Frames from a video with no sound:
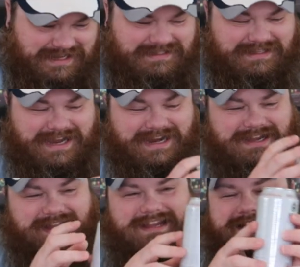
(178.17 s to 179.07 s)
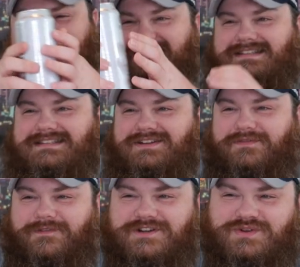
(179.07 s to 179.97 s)
It's like
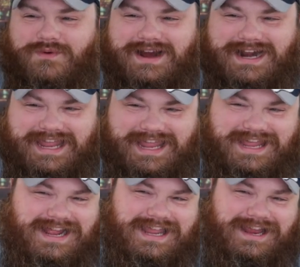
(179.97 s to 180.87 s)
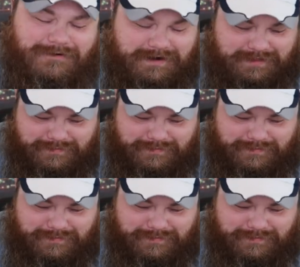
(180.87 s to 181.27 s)
silverish white. I can't read